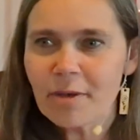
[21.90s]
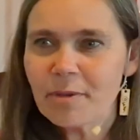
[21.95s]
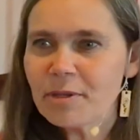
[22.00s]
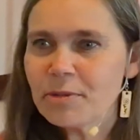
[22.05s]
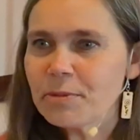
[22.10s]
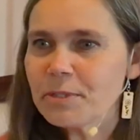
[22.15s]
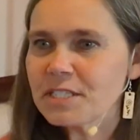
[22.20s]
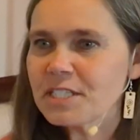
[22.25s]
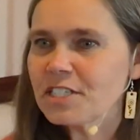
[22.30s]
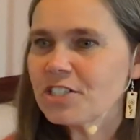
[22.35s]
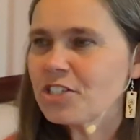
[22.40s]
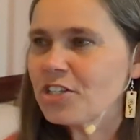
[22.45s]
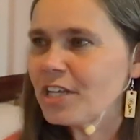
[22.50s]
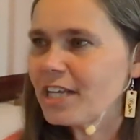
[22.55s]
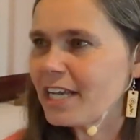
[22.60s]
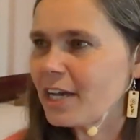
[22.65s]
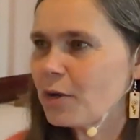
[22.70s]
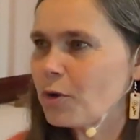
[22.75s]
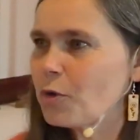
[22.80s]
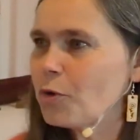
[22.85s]
It wasn't until
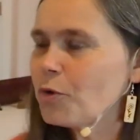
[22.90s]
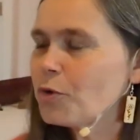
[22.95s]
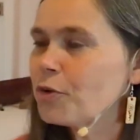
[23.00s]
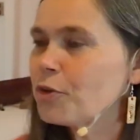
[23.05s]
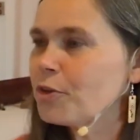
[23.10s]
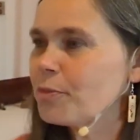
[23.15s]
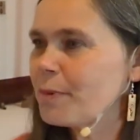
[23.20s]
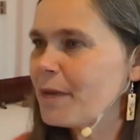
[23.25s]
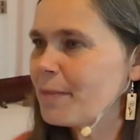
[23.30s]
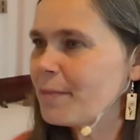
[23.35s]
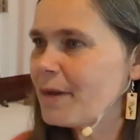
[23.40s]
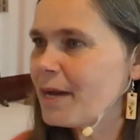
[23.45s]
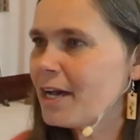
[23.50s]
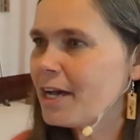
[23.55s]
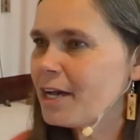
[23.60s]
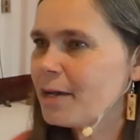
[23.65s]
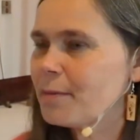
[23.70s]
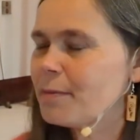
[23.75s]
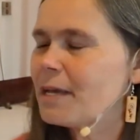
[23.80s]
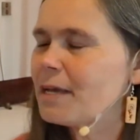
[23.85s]
I got older that my
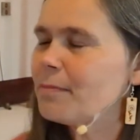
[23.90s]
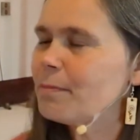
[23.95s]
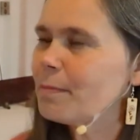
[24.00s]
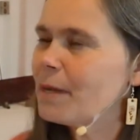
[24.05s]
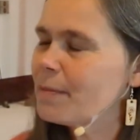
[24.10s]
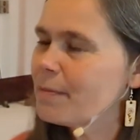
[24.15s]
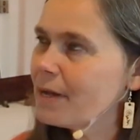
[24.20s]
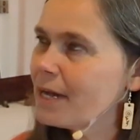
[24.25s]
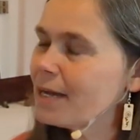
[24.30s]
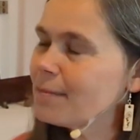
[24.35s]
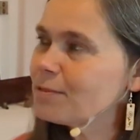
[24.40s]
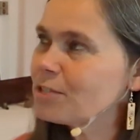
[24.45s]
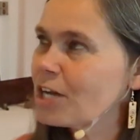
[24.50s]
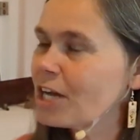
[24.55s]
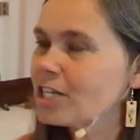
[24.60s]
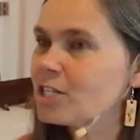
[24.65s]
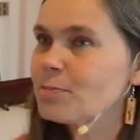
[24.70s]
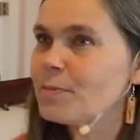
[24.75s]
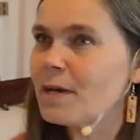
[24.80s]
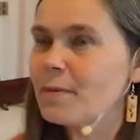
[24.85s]
mom
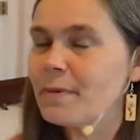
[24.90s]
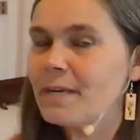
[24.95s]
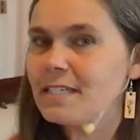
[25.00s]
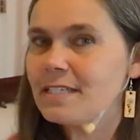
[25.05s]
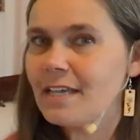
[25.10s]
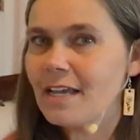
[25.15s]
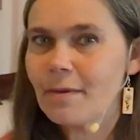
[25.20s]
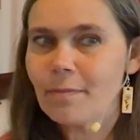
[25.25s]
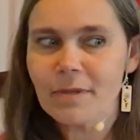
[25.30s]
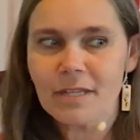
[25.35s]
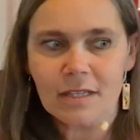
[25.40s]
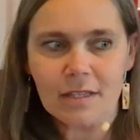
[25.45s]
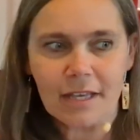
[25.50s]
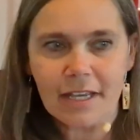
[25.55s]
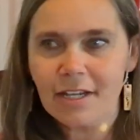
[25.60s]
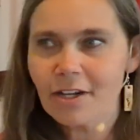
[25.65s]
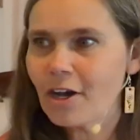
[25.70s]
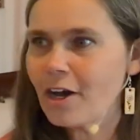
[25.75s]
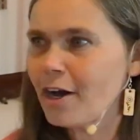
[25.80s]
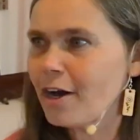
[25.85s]
talked about my dad being
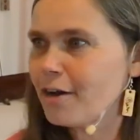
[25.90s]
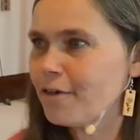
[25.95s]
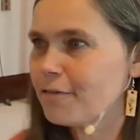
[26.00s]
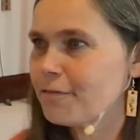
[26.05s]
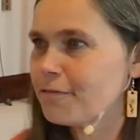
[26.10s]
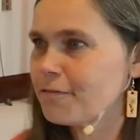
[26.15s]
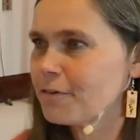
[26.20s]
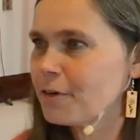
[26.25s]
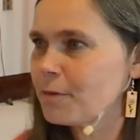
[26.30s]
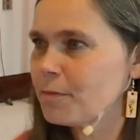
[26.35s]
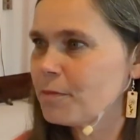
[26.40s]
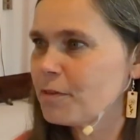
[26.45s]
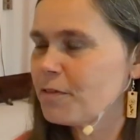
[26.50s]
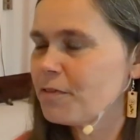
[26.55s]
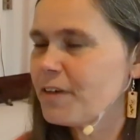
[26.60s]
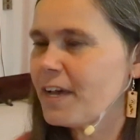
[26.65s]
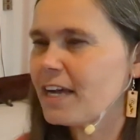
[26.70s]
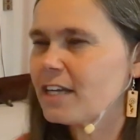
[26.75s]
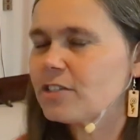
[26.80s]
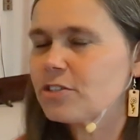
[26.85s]
laid off from the
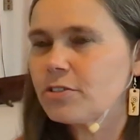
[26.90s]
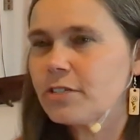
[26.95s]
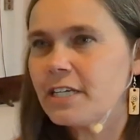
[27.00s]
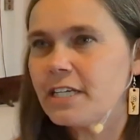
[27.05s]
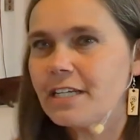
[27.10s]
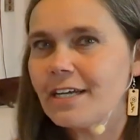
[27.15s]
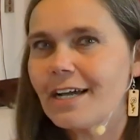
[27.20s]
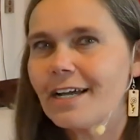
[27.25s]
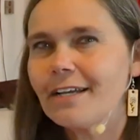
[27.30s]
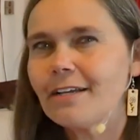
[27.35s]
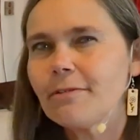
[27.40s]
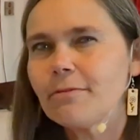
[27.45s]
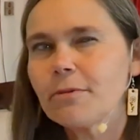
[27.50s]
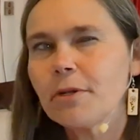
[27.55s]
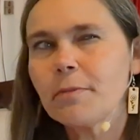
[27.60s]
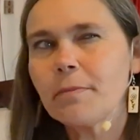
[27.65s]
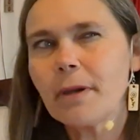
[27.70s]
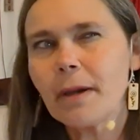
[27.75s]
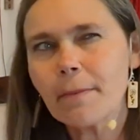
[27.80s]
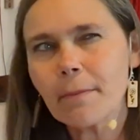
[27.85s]
factory, and I
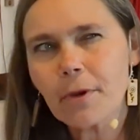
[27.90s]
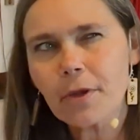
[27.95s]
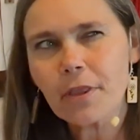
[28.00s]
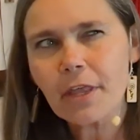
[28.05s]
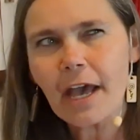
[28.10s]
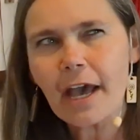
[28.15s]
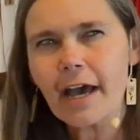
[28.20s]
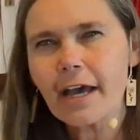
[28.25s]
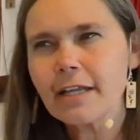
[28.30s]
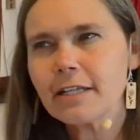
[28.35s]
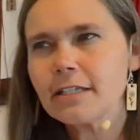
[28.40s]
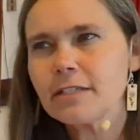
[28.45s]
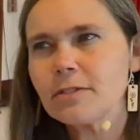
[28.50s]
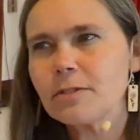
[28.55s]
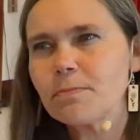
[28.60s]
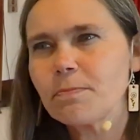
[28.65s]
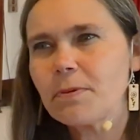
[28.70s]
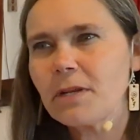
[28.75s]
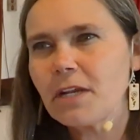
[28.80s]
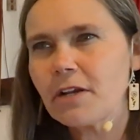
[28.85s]
remember that
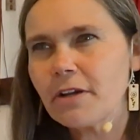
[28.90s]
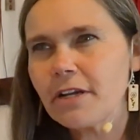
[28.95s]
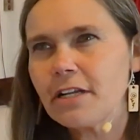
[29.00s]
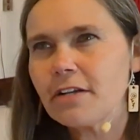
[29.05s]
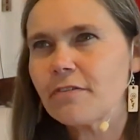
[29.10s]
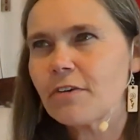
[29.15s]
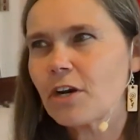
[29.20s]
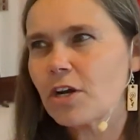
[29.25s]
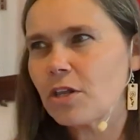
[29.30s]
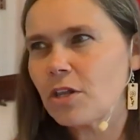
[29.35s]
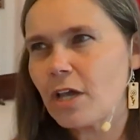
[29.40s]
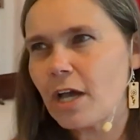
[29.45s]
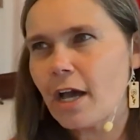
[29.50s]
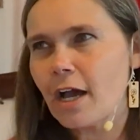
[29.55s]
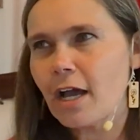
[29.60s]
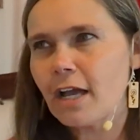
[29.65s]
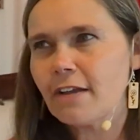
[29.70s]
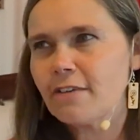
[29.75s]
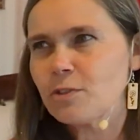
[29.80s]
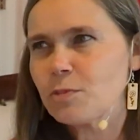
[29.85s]
period of our
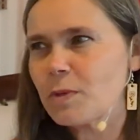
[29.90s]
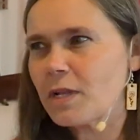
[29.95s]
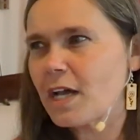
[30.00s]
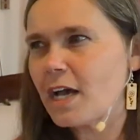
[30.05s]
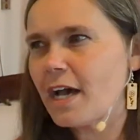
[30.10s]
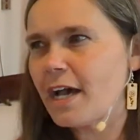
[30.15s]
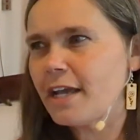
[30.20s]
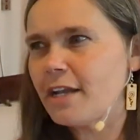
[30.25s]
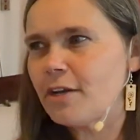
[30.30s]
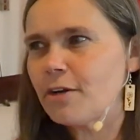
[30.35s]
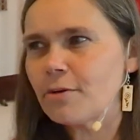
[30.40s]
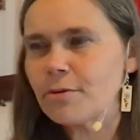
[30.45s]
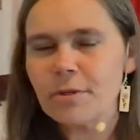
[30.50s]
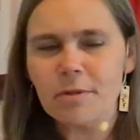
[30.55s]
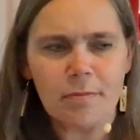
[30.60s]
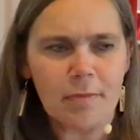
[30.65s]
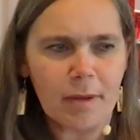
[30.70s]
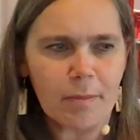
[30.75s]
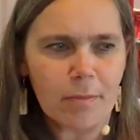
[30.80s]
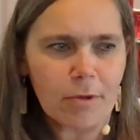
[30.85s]
lives, but I don't
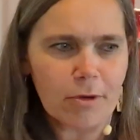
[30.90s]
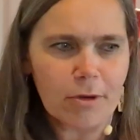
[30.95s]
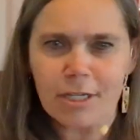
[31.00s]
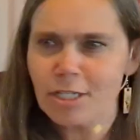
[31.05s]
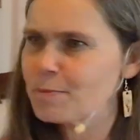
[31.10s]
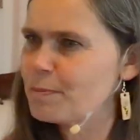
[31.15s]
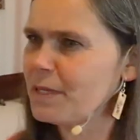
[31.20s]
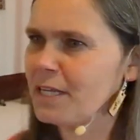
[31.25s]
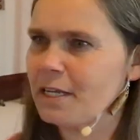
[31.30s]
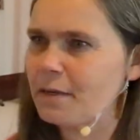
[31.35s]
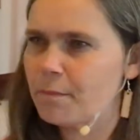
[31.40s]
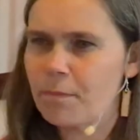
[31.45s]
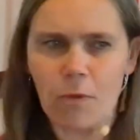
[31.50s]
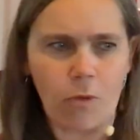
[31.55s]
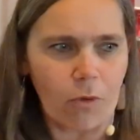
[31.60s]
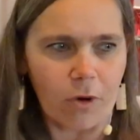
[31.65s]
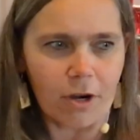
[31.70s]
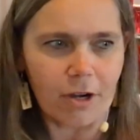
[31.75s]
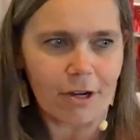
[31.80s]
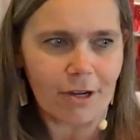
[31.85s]
remember us being
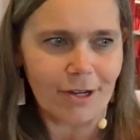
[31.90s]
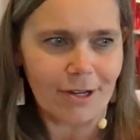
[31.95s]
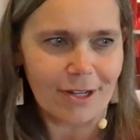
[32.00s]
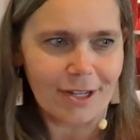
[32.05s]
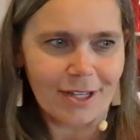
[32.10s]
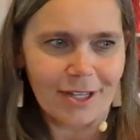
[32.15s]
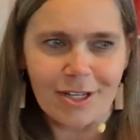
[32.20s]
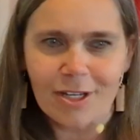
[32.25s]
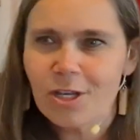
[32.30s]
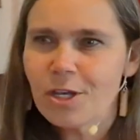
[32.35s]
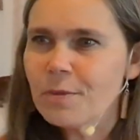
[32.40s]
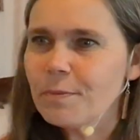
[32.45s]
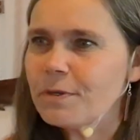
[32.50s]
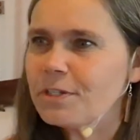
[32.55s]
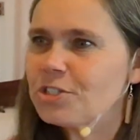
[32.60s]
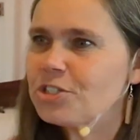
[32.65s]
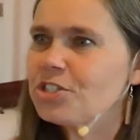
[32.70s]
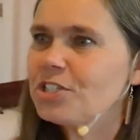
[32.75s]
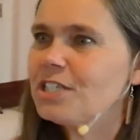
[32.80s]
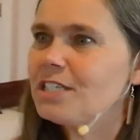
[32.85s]
poor.
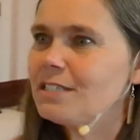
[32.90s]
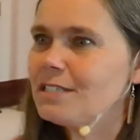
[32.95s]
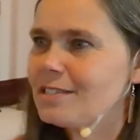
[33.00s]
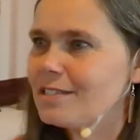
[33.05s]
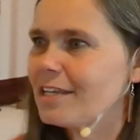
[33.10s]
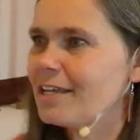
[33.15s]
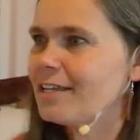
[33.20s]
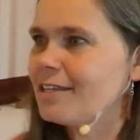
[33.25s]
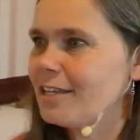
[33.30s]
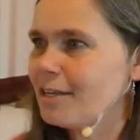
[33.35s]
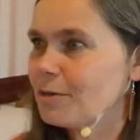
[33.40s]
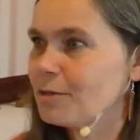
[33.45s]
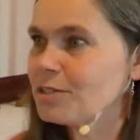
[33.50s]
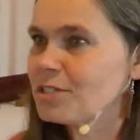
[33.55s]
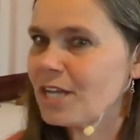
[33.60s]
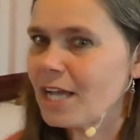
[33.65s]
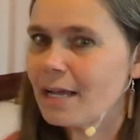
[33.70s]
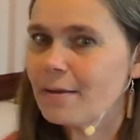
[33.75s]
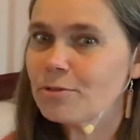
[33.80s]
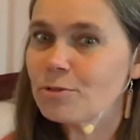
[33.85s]
But she said there were
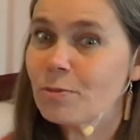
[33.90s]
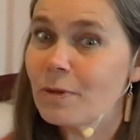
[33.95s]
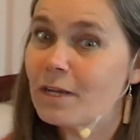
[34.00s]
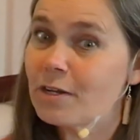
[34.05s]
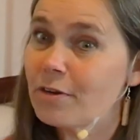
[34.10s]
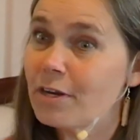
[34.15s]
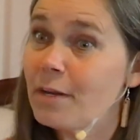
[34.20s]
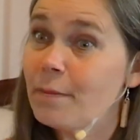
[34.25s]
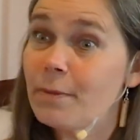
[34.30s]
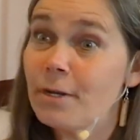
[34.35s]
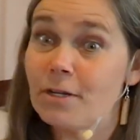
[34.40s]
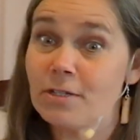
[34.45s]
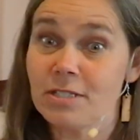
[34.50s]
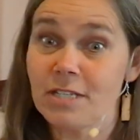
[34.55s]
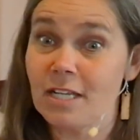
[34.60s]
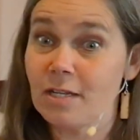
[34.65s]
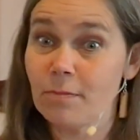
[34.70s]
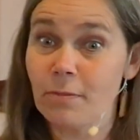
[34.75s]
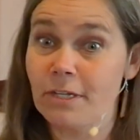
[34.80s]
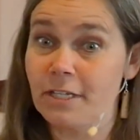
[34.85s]
times when my grandparents
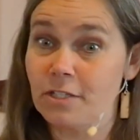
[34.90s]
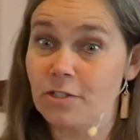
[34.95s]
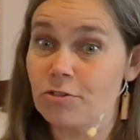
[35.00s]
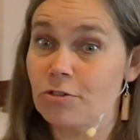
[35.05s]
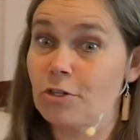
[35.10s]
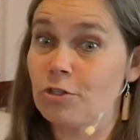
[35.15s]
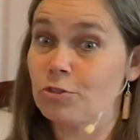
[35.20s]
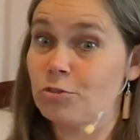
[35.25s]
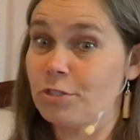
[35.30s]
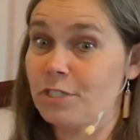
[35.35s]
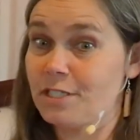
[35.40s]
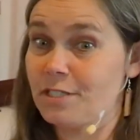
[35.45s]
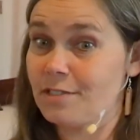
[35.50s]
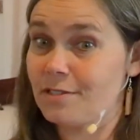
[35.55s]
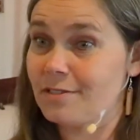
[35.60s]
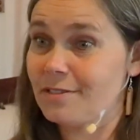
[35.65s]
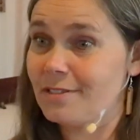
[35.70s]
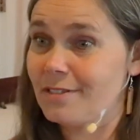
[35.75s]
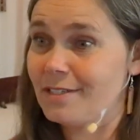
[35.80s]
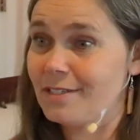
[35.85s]
had to bring us groceries